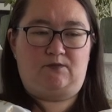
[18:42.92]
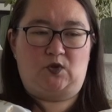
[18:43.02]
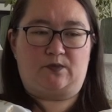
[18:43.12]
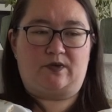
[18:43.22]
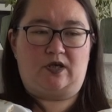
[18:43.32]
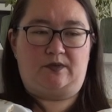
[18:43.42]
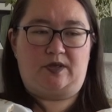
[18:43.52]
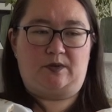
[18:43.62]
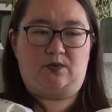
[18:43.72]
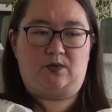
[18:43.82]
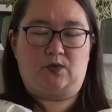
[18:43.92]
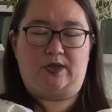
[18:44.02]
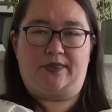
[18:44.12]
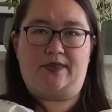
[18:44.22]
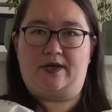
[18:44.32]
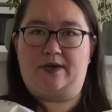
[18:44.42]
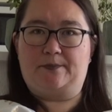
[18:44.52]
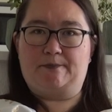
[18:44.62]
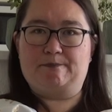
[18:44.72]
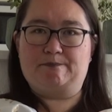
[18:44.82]
not piping but with
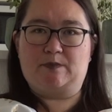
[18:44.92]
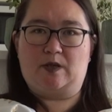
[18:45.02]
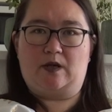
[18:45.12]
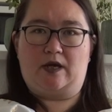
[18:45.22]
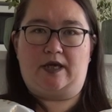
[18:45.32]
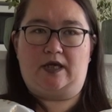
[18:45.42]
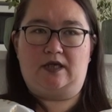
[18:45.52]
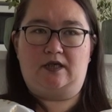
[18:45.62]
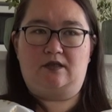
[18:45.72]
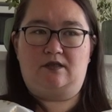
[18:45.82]
um, a